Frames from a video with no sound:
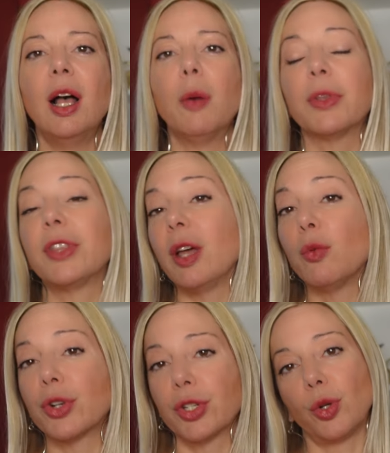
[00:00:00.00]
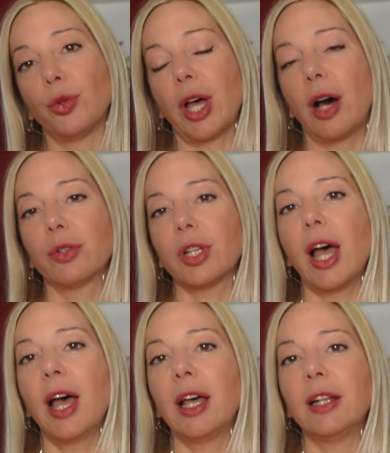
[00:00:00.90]
but they were sold out.
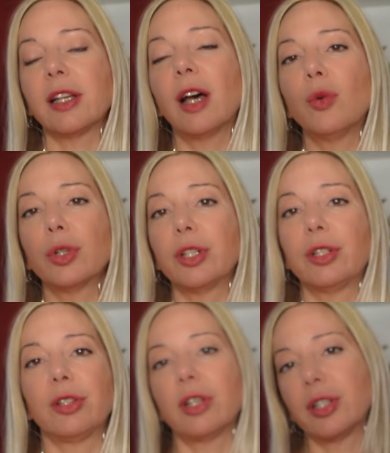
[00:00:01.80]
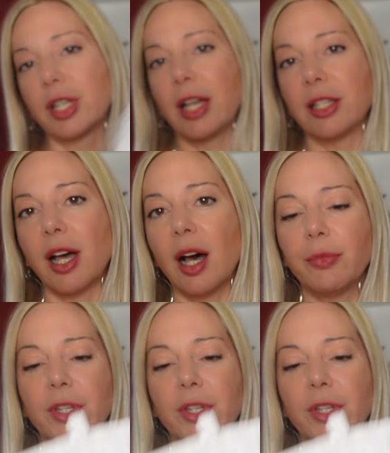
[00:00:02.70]
And I ordered a size up.